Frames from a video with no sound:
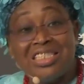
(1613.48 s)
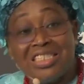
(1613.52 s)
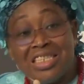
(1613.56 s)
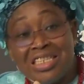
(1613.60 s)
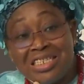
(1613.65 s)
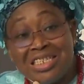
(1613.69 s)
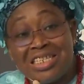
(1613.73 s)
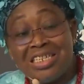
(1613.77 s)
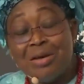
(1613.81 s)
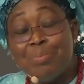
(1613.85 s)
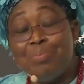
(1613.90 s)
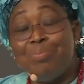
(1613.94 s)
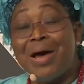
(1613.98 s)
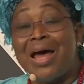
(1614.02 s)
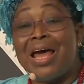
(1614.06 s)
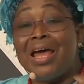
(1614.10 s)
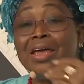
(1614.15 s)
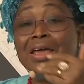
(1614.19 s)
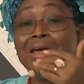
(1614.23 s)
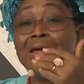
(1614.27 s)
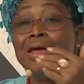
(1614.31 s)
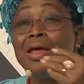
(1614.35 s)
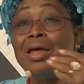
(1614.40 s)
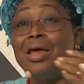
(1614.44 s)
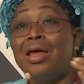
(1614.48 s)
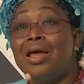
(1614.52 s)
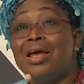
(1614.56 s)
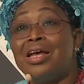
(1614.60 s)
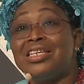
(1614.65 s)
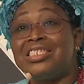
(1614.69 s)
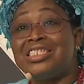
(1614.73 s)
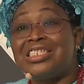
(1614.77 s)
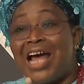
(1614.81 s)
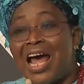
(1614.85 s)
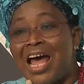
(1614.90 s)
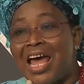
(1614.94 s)
transiting
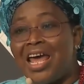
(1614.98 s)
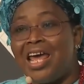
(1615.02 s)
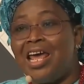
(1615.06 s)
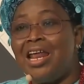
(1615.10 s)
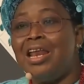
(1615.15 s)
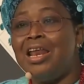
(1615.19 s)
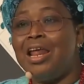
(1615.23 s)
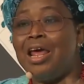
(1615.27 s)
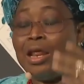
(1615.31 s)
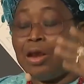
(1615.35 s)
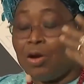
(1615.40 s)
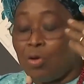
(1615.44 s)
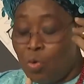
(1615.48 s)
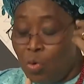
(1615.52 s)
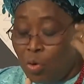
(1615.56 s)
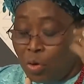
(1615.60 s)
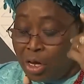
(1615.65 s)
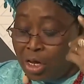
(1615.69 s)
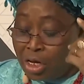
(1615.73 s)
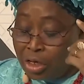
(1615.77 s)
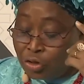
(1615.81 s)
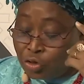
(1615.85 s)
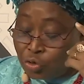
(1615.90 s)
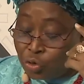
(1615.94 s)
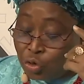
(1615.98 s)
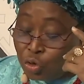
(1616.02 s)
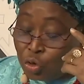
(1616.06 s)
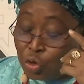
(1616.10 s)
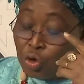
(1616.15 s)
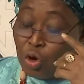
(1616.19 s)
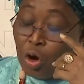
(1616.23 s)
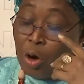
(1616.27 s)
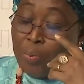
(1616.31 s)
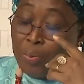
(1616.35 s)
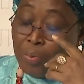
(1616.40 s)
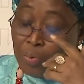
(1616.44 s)
by Sahel and
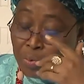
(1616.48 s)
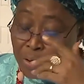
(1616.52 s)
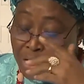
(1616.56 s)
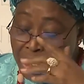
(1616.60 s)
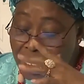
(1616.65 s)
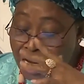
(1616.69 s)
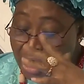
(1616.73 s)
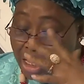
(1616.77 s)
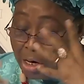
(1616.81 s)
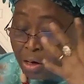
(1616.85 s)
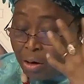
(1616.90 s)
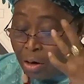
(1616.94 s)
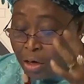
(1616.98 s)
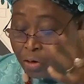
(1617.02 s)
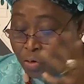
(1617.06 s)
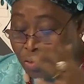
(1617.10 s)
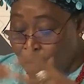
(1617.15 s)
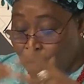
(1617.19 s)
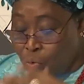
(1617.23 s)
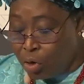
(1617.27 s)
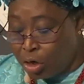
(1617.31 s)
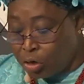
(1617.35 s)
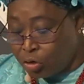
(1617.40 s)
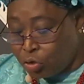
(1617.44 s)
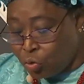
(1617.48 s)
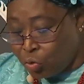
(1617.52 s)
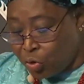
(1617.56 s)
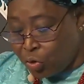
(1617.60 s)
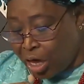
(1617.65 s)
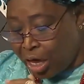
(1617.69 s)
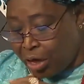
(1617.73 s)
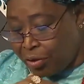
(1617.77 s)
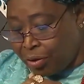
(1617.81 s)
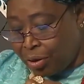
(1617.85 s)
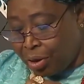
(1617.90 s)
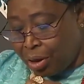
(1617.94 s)
going to Europe. We need to
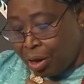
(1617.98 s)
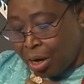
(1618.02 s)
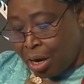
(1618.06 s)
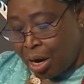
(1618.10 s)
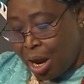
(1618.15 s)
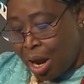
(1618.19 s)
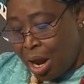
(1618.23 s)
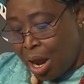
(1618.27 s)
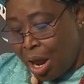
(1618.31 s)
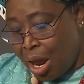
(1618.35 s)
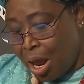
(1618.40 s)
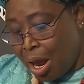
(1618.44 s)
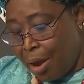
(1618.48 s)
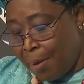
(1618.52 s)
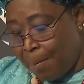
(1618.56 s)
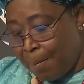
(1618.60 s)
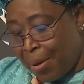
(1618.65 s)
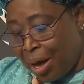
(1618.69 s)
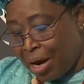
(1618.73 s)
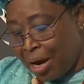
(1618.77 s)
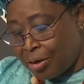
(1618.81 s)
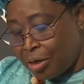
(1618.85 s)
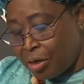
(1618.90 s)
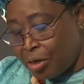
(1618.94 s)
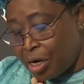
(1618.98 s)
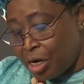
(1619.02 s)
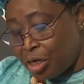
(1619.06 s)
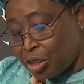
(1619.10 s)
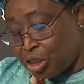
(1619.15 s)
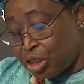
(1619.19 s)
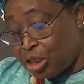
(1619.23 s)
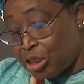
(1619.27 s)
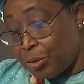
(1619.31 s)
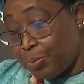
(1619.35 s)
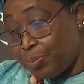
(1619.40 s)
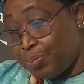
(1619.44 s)
work together. A
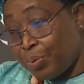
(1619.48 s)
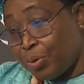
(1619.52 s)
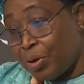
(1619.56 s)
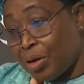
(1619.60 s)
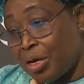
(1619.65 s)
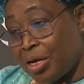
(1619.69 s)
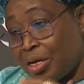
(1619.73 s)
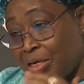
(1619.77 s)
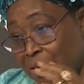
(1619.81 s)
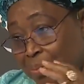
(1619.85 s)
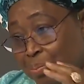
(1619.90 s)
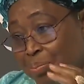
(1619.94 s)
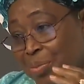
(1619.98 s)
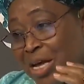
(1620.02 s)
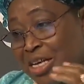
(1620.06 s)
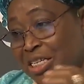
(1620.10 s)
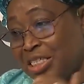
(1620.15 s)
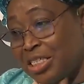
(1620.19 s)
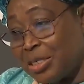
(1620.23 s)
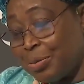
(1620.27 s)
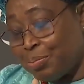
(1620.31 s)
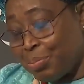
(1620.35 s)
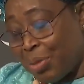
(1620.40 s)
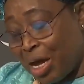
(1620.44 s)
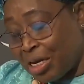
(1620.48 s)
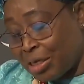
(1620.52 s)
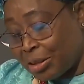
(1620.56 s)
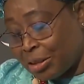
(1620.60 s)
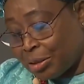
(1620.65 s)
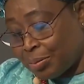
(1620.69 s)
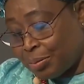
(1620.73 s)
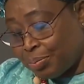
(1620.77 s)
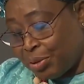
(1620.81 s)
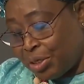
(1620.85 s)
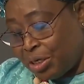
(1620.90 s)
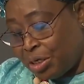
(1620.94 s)
partnership
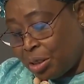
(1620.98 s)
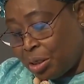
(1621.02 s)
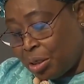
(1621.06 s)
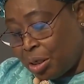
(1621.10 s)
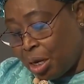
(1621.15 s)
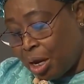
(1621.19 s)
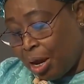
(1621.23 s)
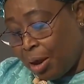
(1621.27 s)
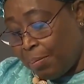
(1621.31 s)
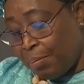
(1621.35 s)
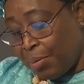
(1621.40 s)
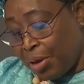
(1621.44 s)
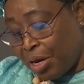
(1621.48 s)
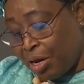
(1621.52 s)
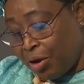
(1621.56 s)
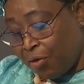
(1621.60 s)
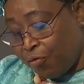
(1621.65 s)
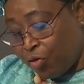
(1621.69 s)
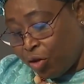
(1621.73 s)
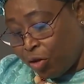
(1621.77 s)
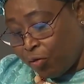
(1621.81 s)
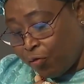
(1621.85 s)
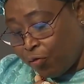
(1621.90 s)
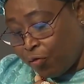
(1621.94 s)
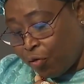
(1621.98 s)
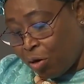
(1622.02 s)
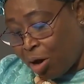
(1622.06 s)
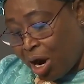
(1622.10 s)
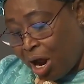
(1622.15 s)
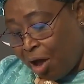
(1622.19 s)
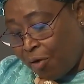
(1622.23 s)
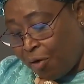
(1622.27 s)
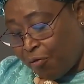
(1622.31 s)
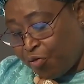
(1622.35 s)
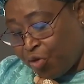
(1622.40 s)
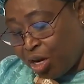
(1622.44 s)
must be a
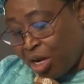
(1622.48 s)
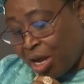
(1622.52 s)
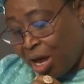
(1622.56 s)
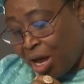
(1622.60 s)
benefit for